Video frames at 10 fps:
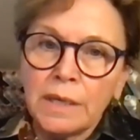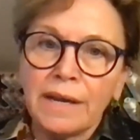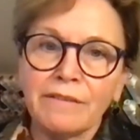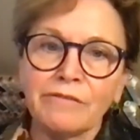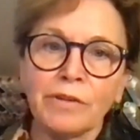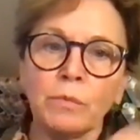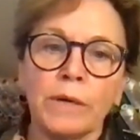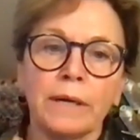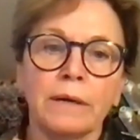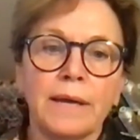
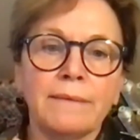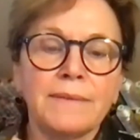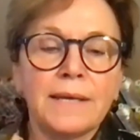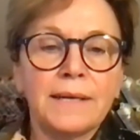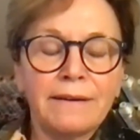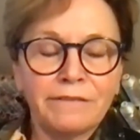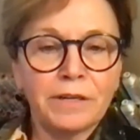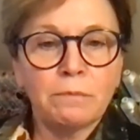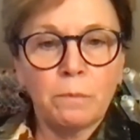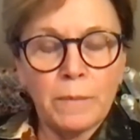everywhere, and then
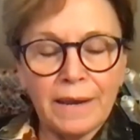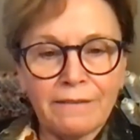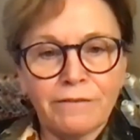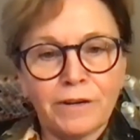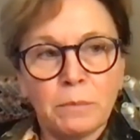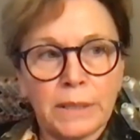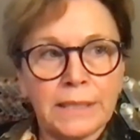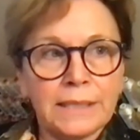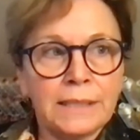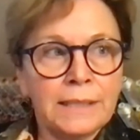
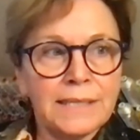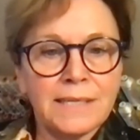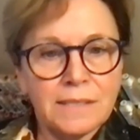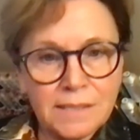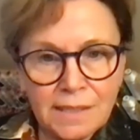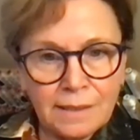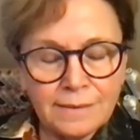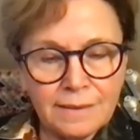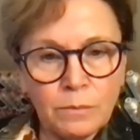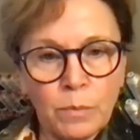everybody is
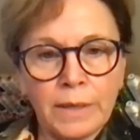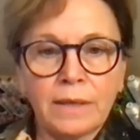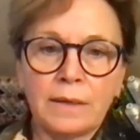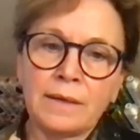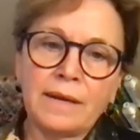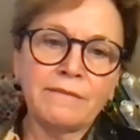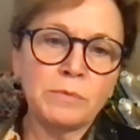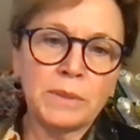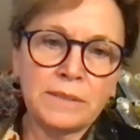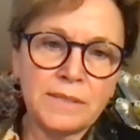tainted by it and
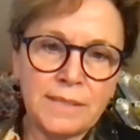everybody's